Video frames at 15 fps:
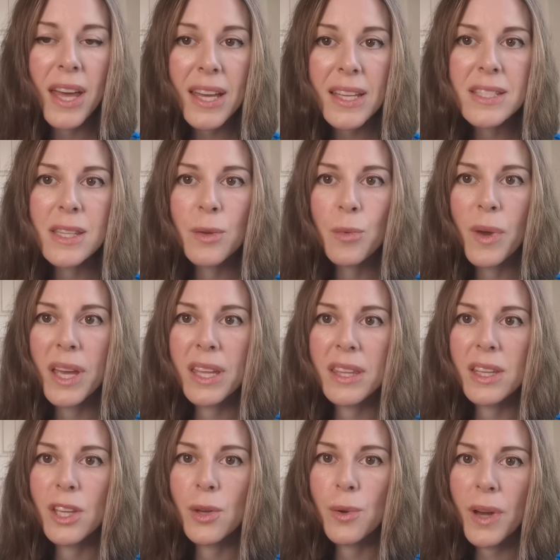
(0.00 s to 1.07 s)
that's the way
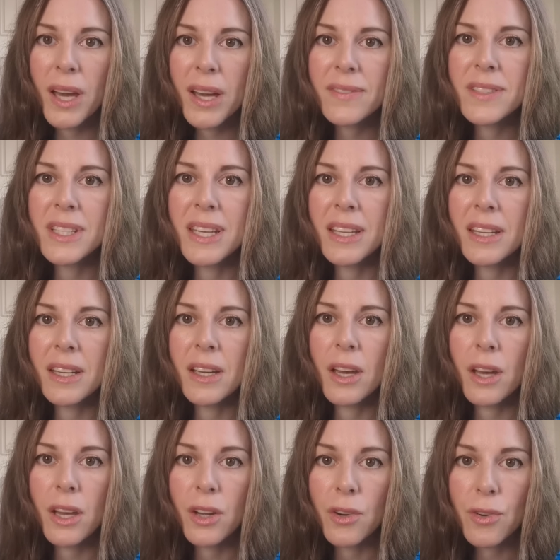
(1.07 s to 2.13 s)
that you have to get it
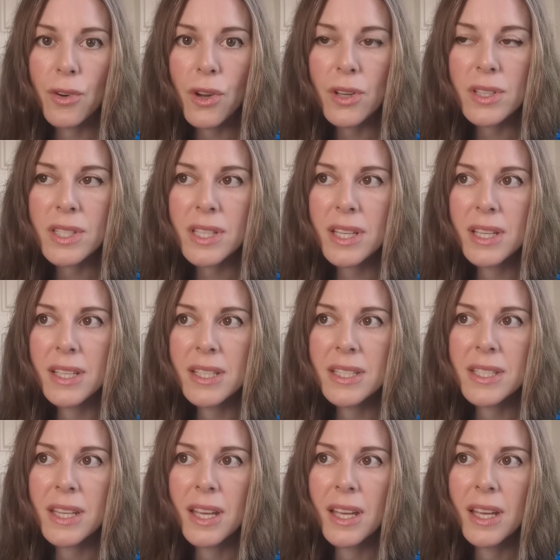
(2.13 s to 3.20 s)
across
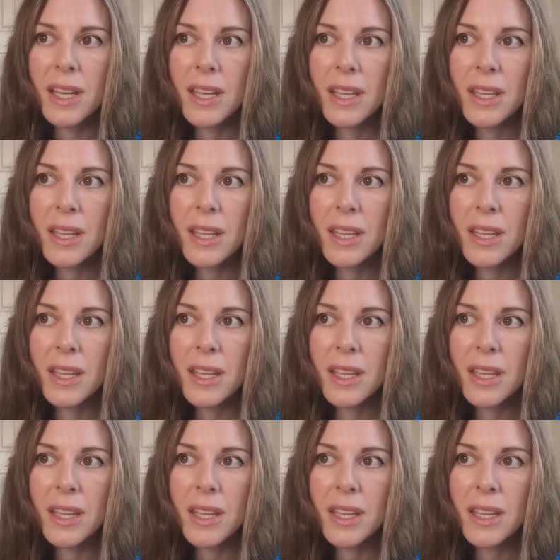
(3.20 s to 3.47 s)
is